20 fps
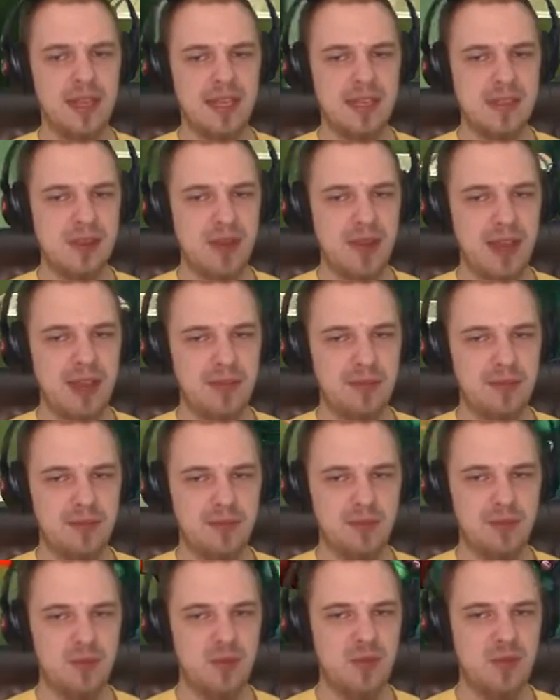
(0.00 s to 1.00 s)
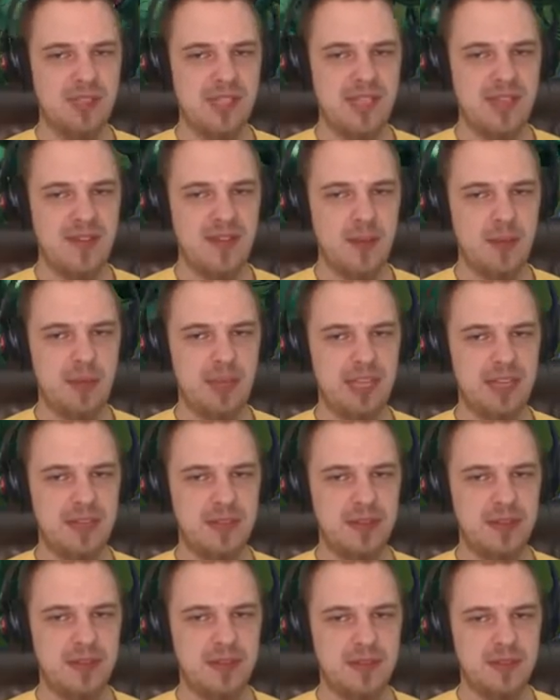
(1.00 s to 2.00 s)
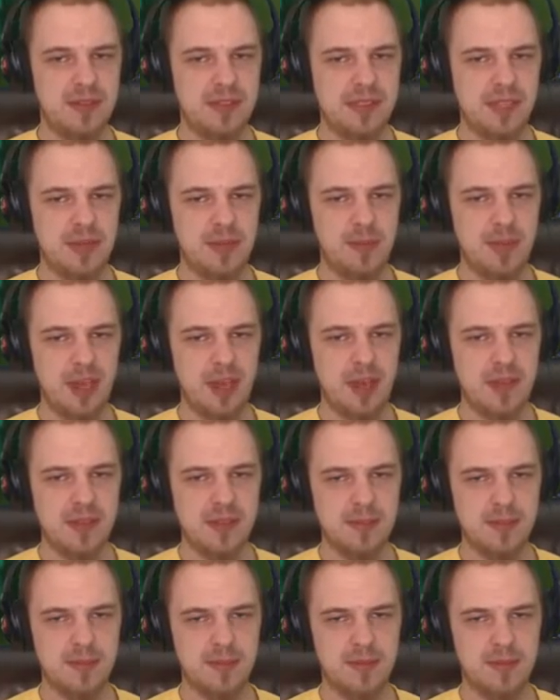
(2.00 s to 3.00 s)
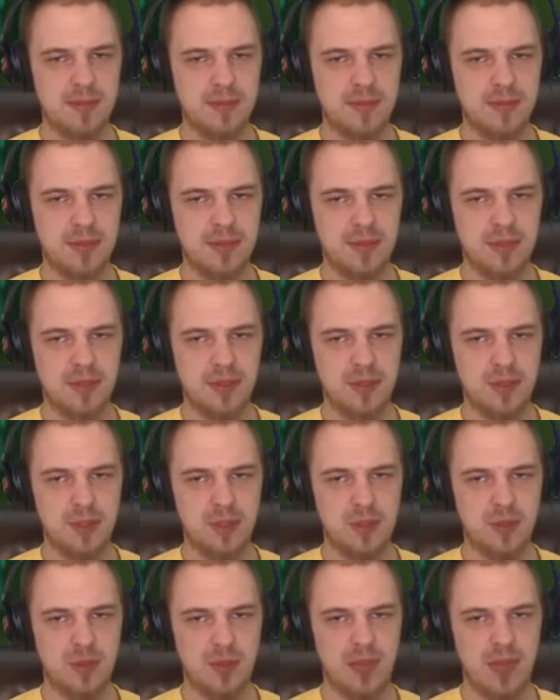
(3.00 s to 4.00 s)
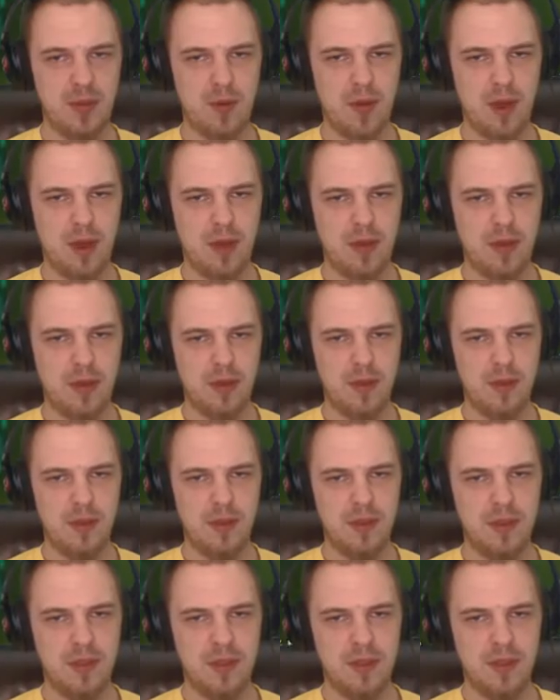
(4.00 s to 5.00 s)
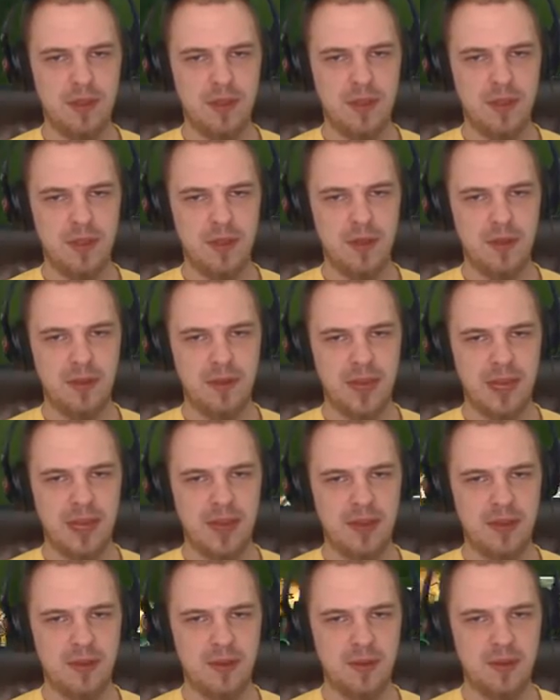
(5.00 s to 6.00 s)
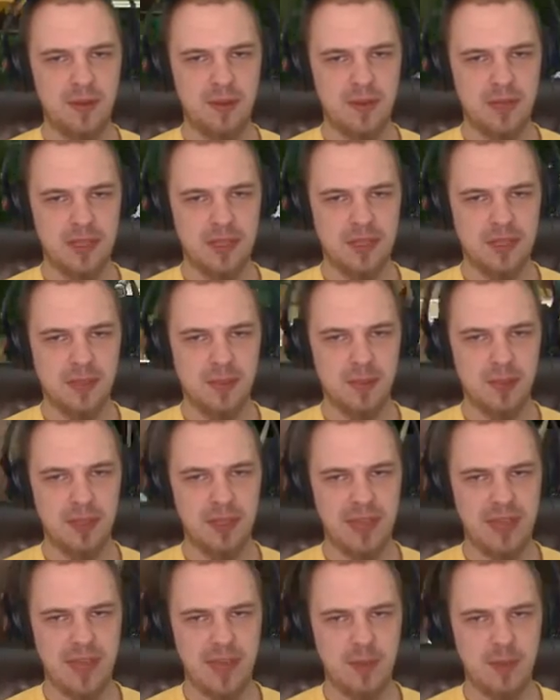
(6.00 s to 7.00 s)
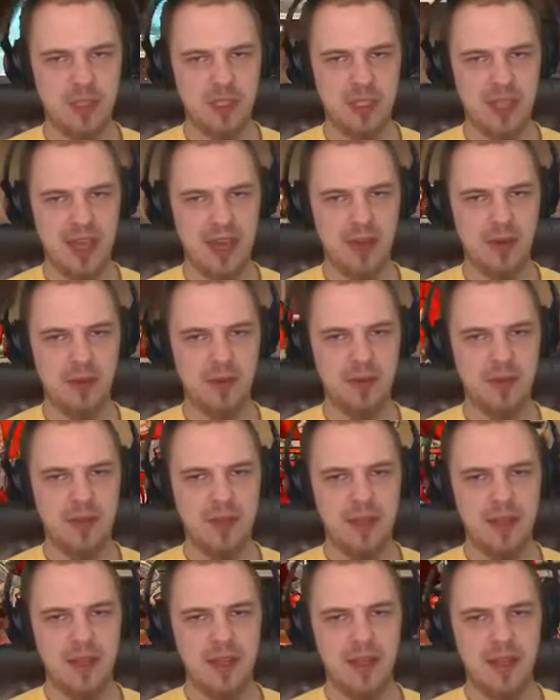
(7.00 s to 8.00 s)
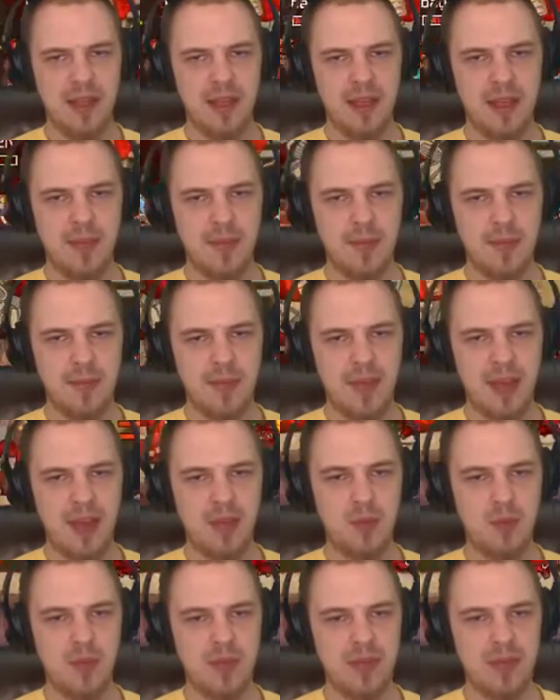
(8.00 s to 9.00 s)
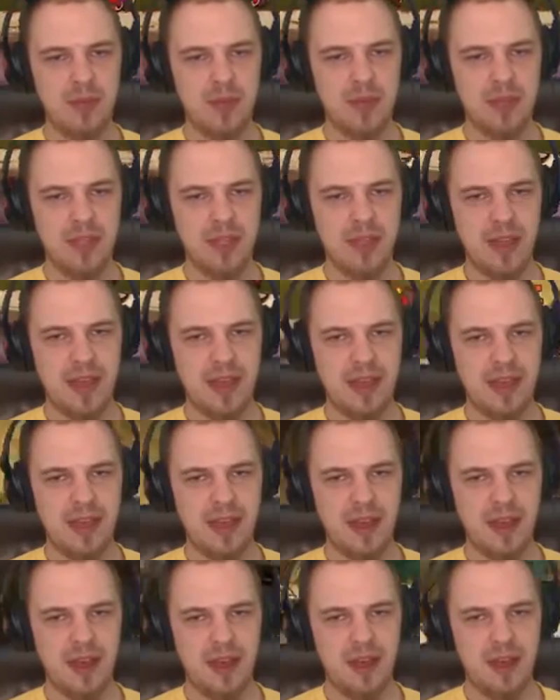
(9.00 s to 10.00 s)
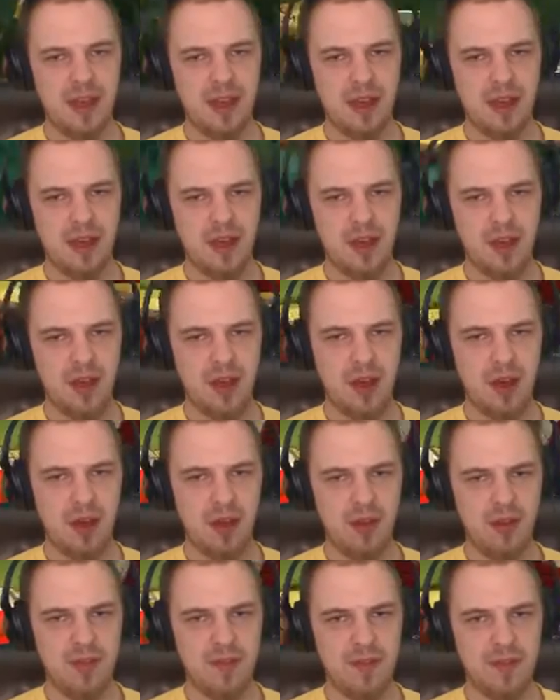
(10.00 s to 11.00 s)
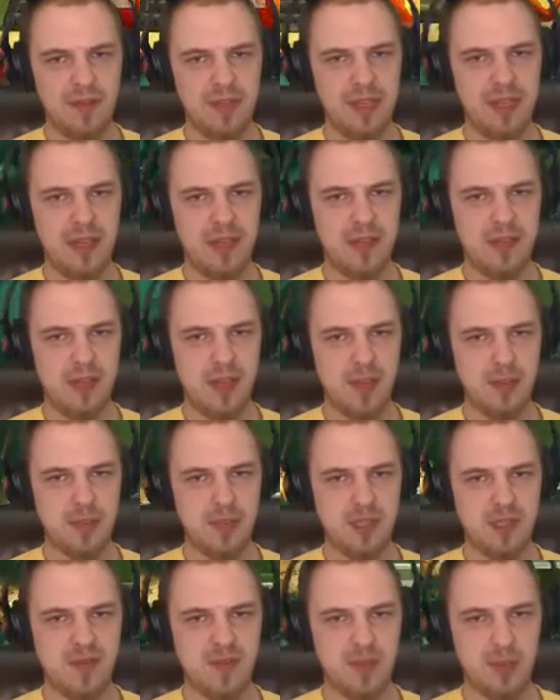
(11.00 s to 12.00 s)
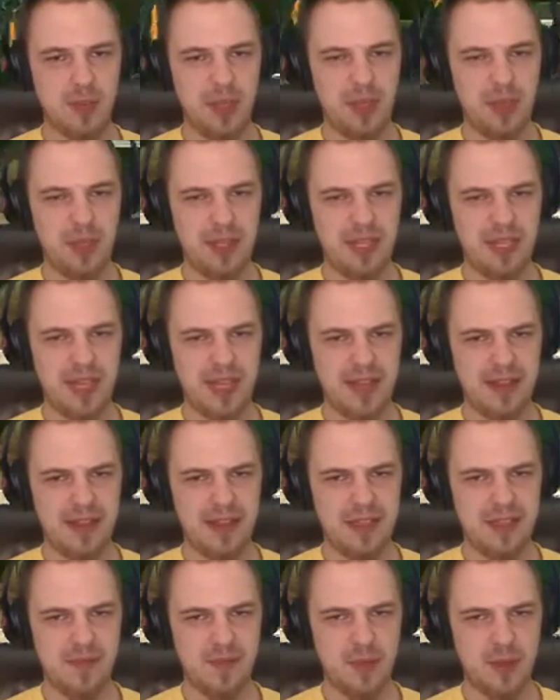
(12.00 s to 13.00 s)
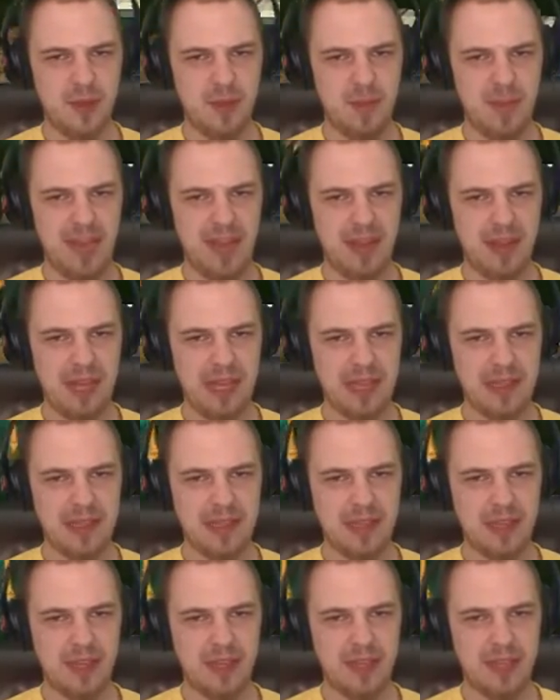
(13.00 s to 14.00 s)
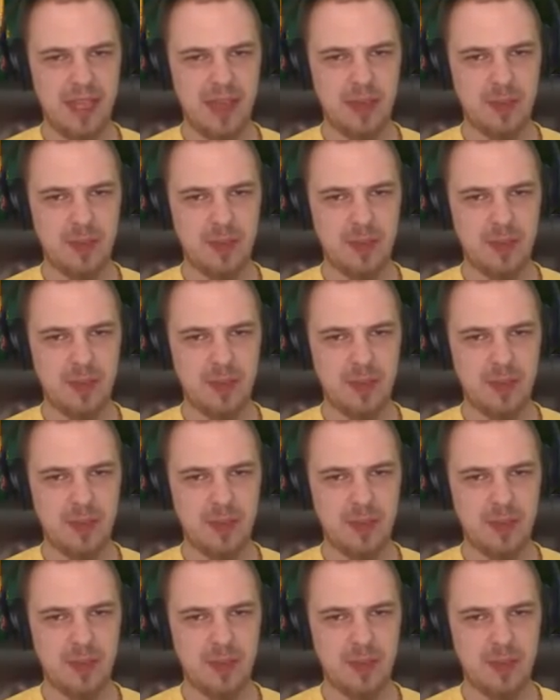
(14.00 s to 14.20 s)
That's alright. We'll save up a little. It's gonna be awesome. Juke that Rocco. Oh yeah, we're getting some good damage now. I really, really like all of Leon's options for building, at least for the melee and the tongue